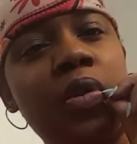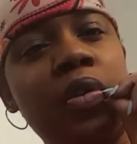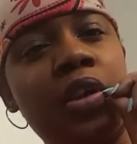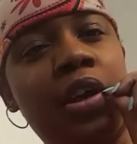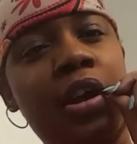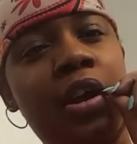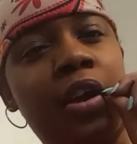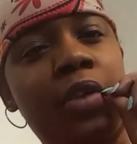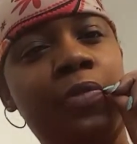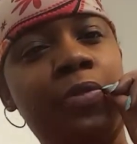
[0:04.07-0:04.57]

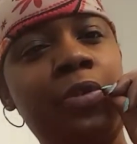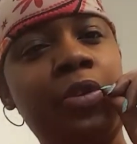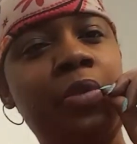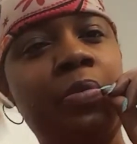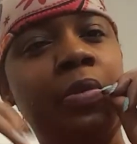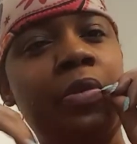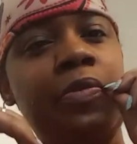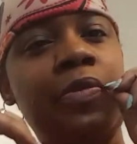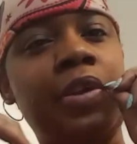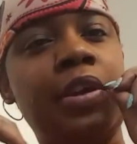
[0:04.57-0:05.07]
sorry I got food
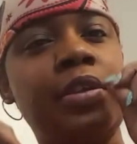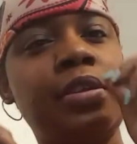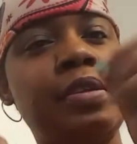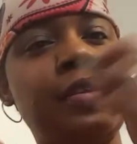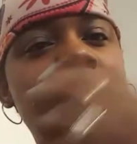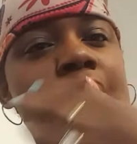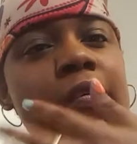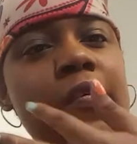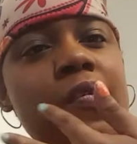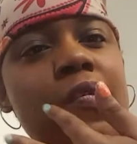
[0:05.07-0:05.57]
on my face.
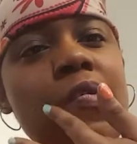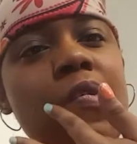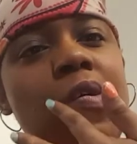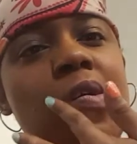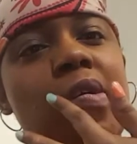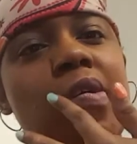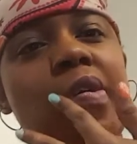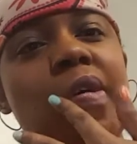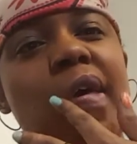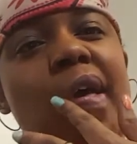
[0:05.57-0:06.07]

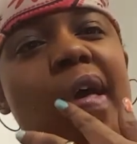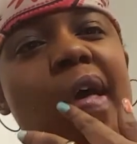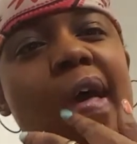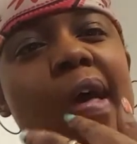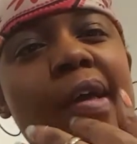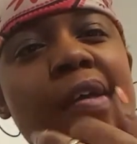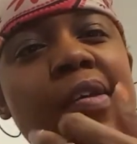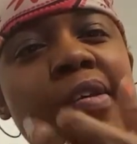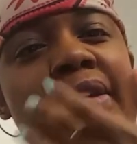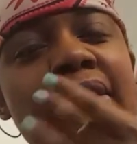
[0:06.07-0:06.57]

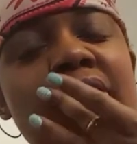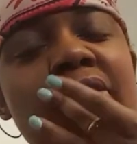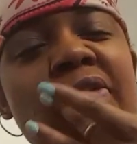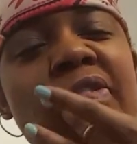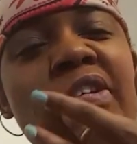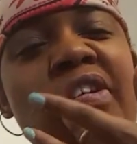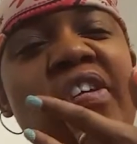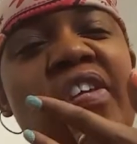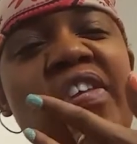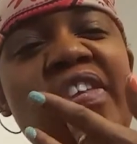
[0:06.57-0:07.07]
I just
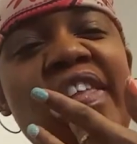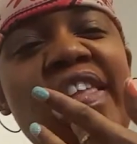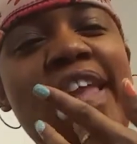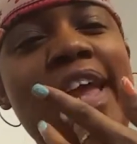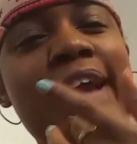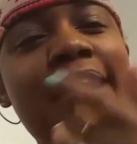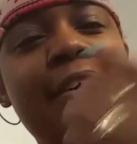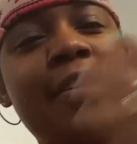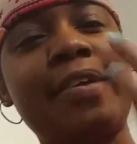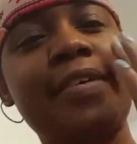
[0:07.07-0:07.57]
finished
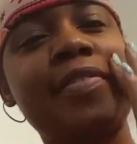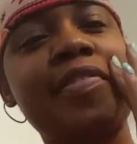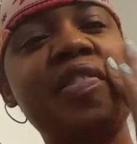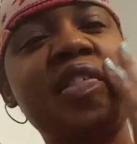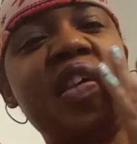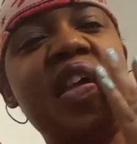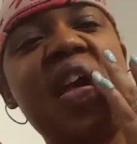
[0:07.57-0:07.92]
snacking.